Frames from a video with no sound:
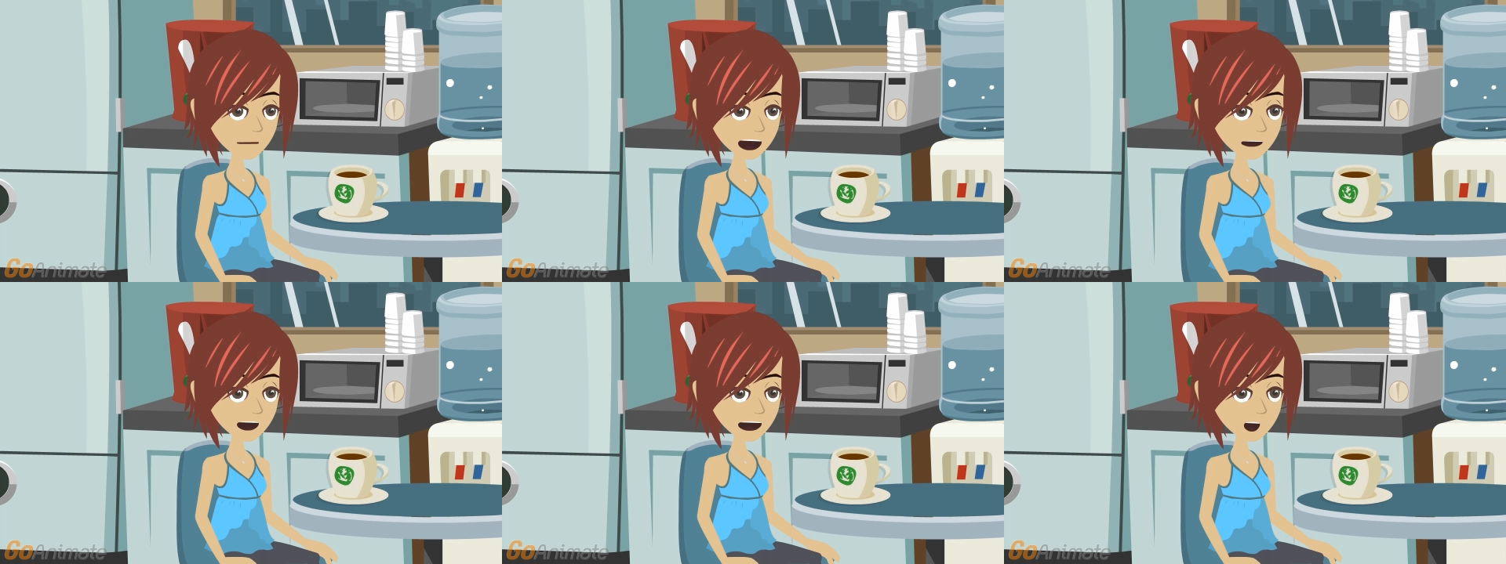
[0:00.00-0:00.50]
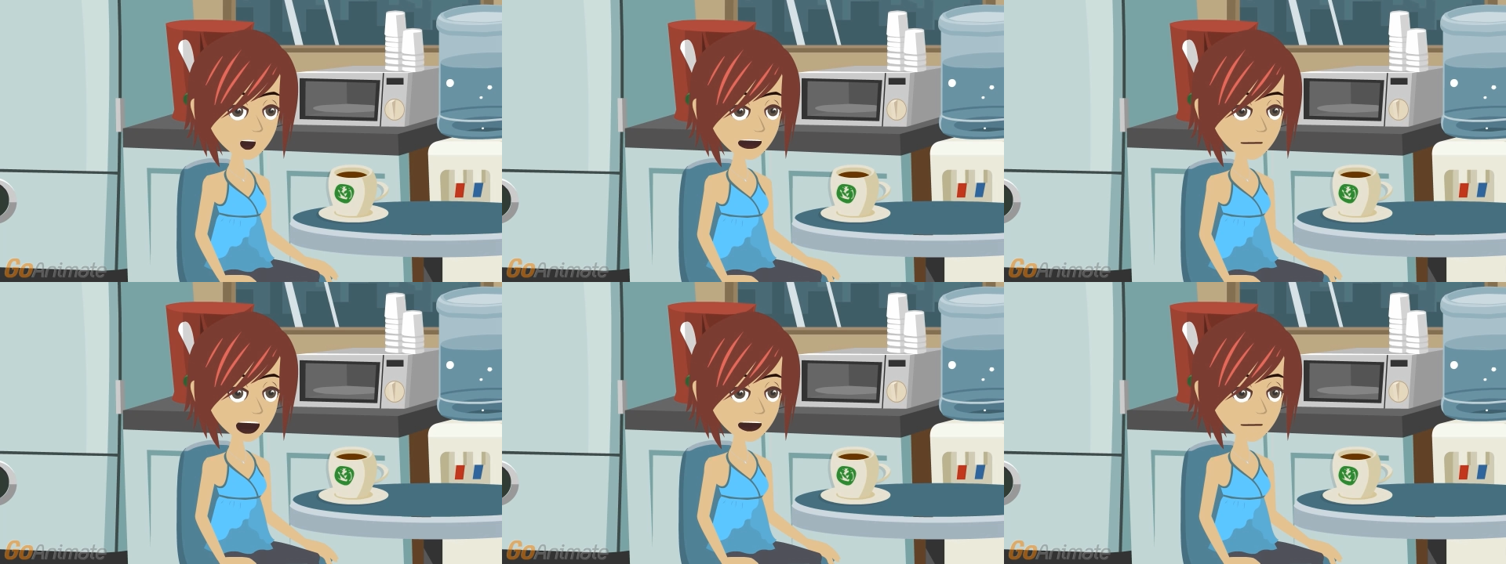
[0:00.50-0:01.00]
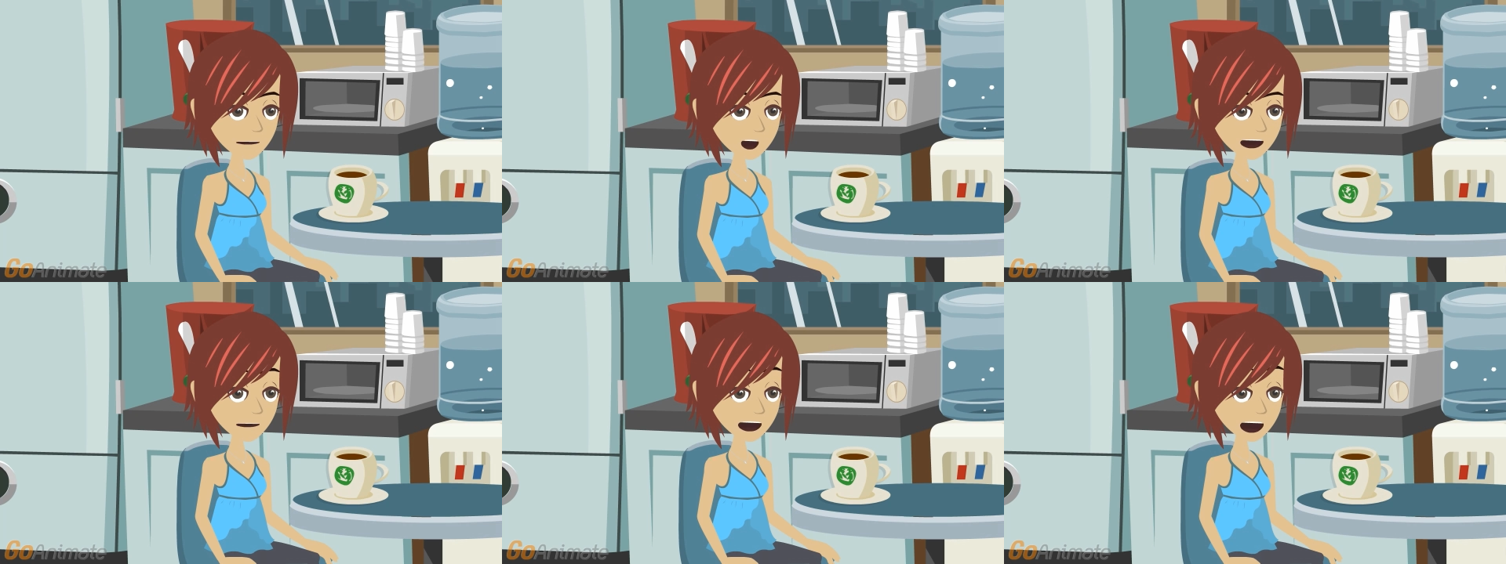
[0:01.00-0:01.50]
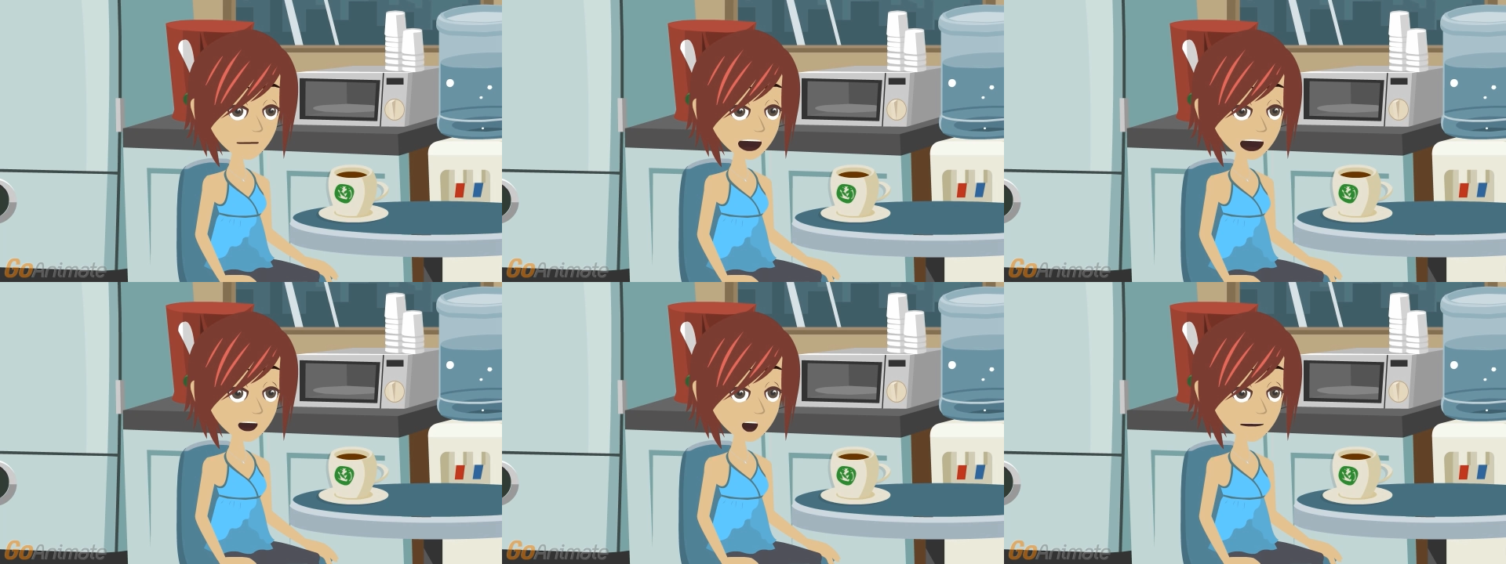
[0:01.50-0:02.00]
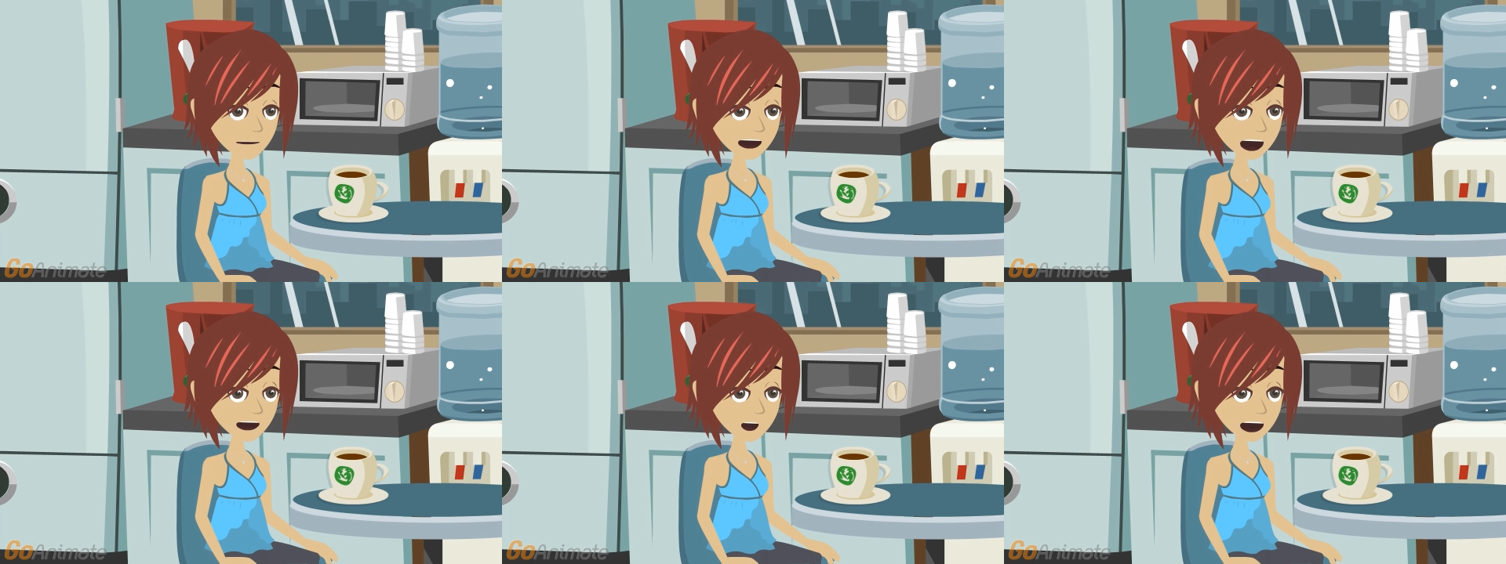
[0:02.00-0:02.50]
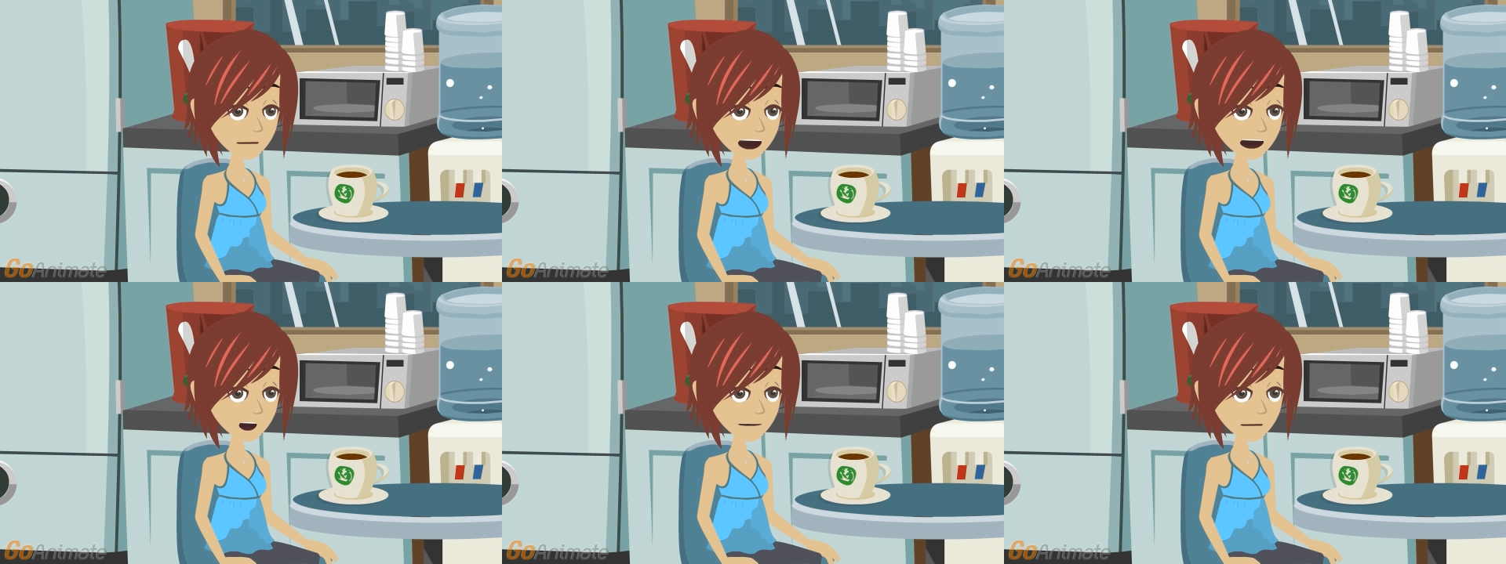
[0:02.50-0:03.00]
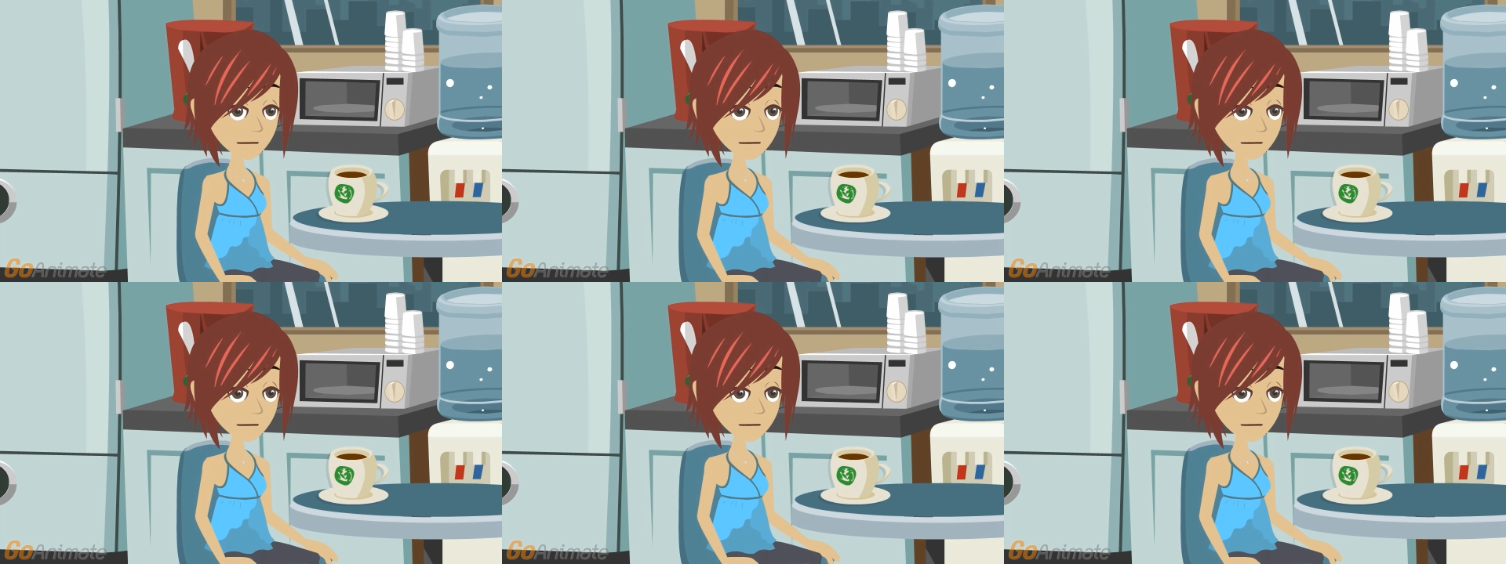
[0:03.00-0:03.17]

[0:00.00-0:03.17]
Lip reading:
(no speaker visible)